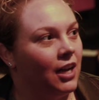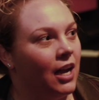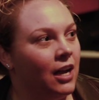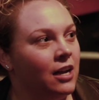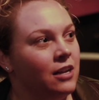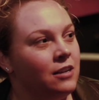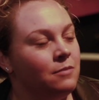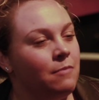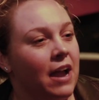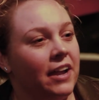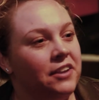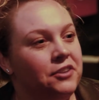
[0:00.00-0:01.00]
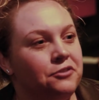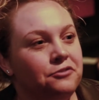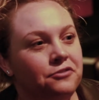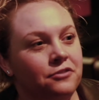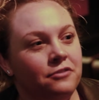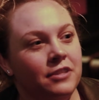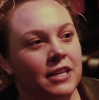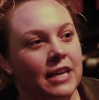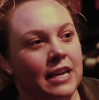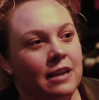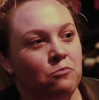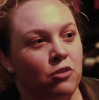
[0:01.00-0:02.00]
Um, I
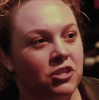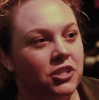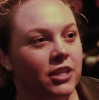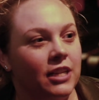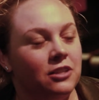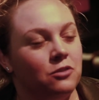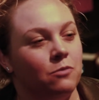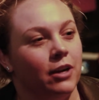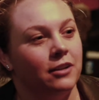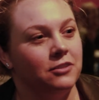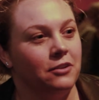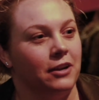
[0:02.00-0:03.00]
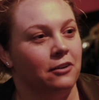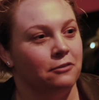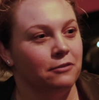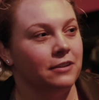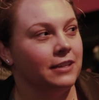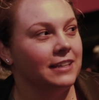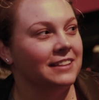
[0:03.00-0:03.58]
usually am rushing to get to work, so I don't really